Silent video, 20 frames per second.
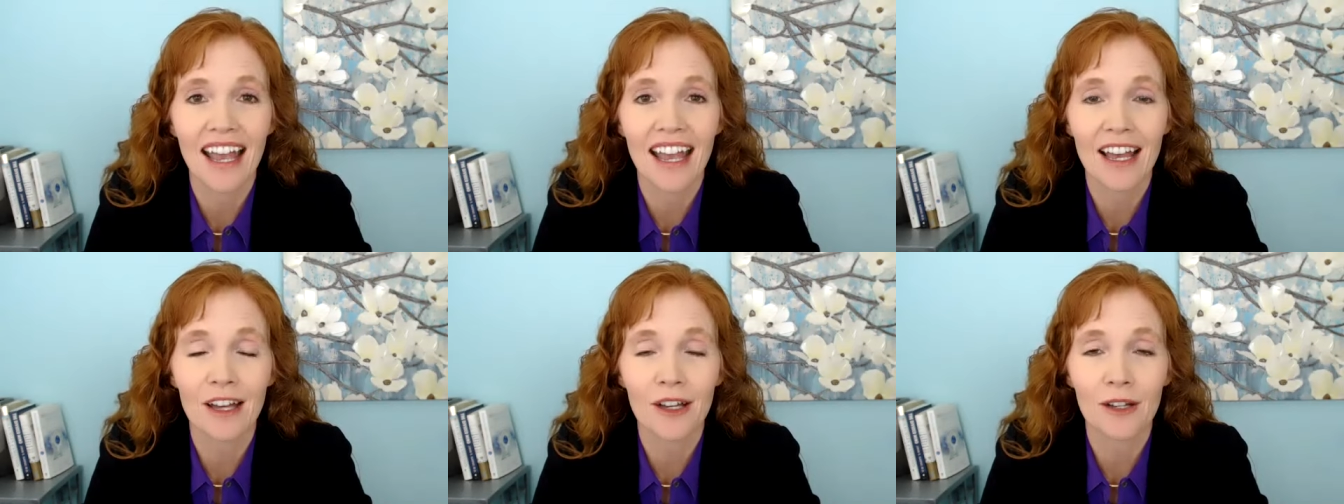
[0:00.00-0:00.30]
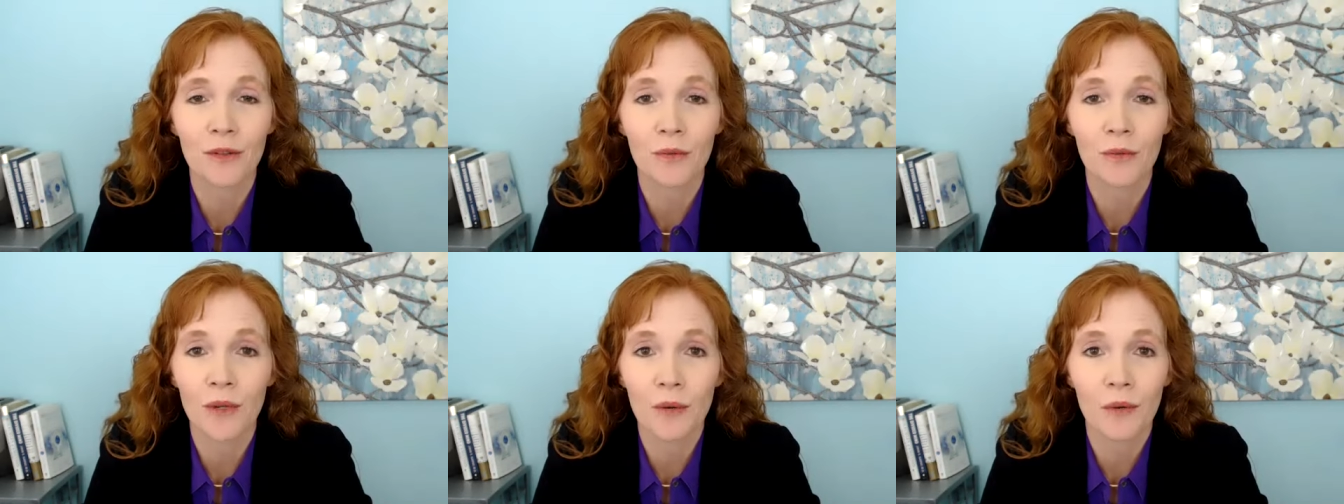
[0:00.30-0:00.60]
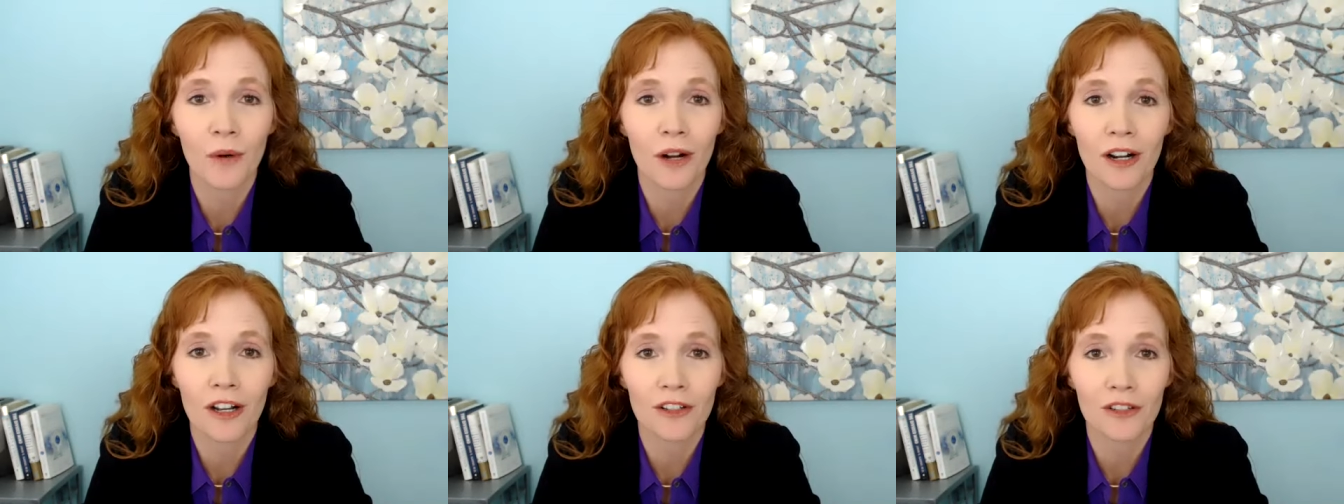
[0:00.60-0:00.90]
and we
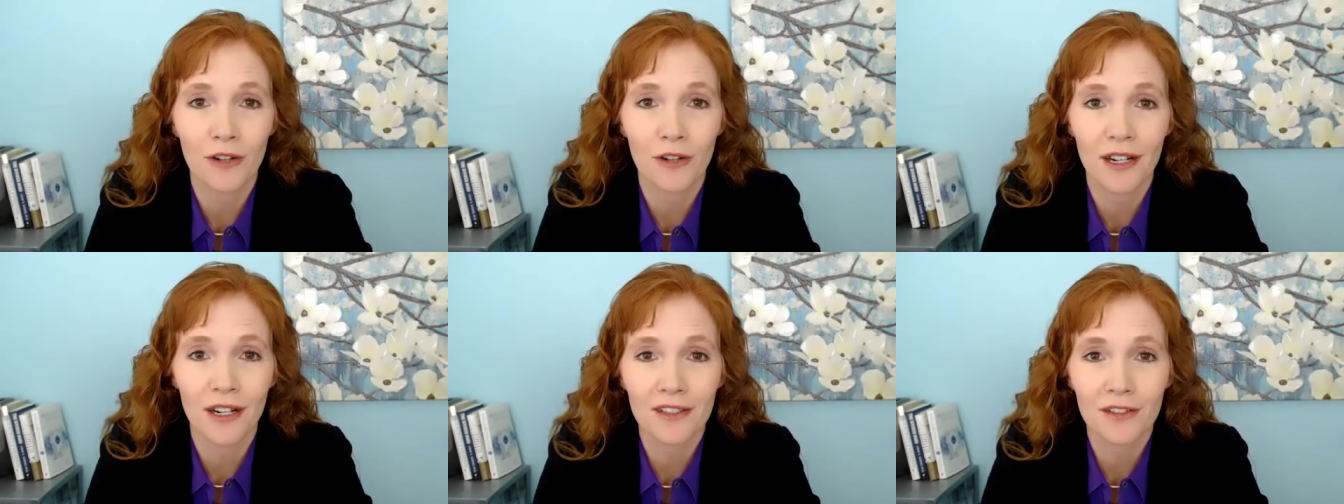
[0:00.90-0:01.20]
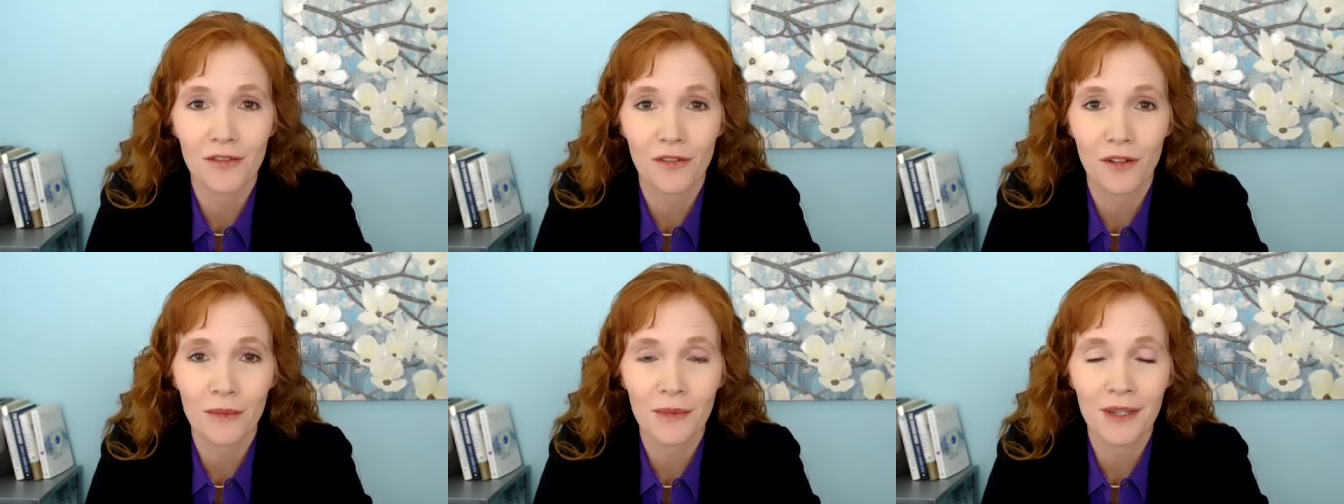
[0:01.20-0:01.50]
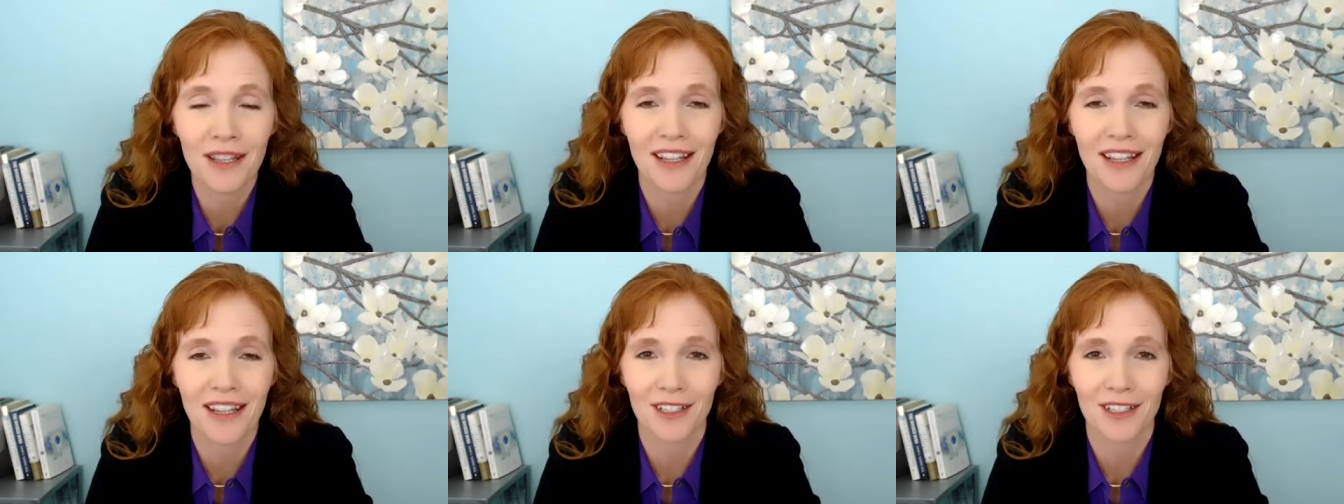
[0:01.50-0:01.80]
work on
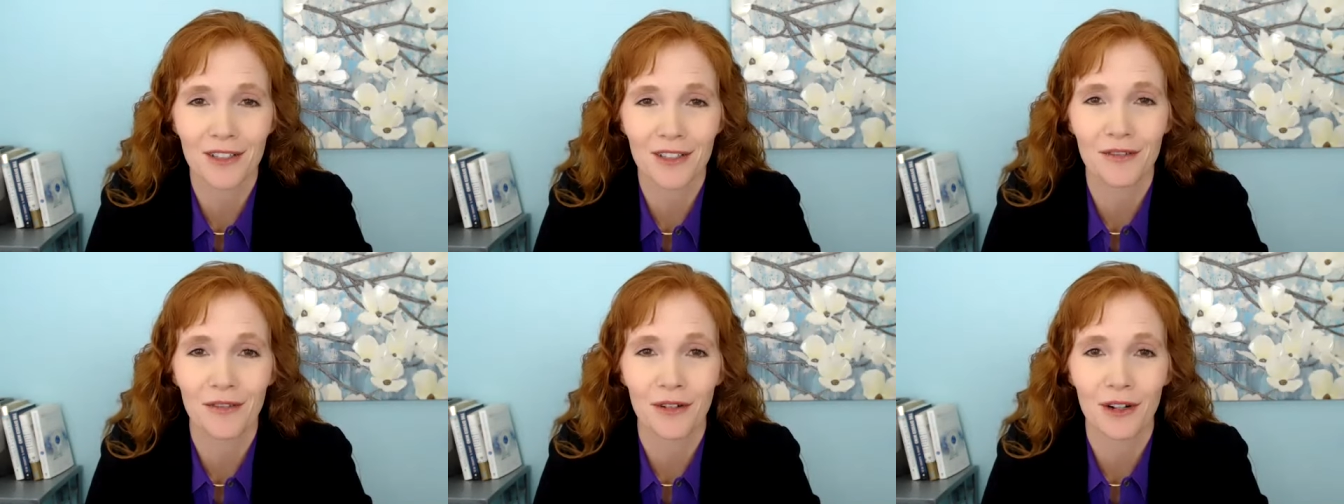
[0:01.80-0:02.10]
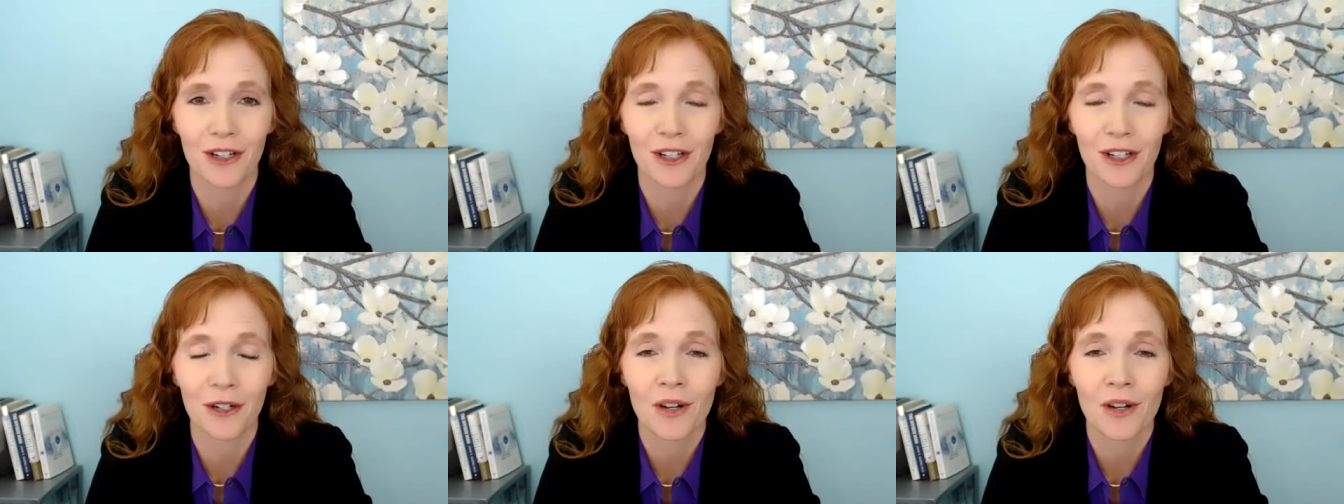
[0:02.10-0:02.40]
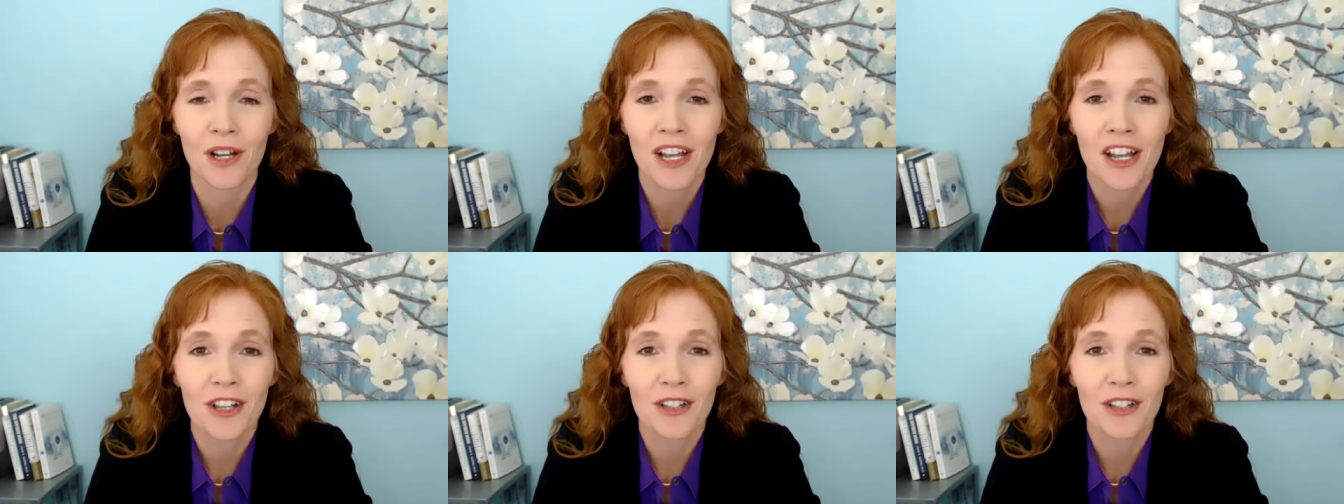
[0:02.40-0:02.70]
transforming things for you